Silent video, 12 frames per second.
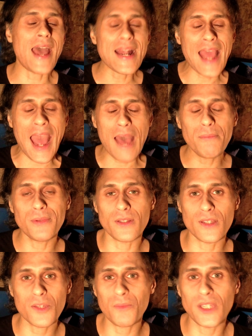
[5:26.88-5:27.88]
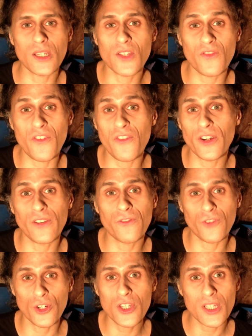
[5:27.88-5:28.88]
happens because of the very
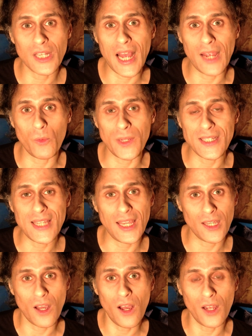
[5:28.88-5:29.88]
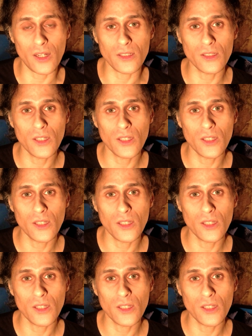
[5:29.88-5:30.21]
first lie we take on